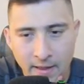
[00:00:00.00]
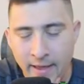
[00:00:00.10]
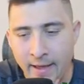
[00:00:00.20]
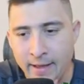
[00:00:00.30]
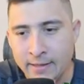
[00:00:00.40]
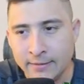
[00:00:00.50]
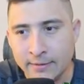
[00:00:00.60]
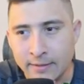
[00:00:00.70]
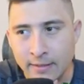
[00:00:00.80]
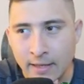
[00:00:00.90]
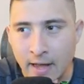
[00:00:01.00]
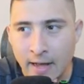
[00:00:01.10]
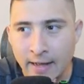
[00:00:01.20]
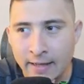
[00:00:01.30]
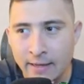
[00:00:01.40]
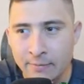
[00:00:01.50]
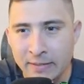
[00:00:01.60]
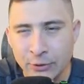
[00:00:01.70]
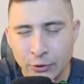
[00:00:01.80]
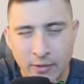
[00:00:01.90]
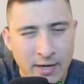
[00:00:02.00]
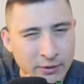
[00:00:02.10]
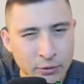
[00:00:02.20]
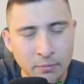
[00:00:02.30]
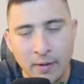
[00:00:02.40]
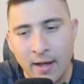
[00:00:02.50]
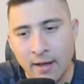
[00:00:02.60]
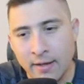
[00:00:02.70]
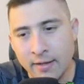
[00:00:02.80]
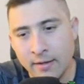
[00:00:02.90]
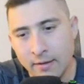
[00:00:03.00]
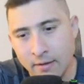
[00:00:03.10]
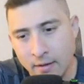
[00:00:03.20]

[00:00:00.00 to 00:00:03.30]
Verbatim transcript: And I've been trying to buy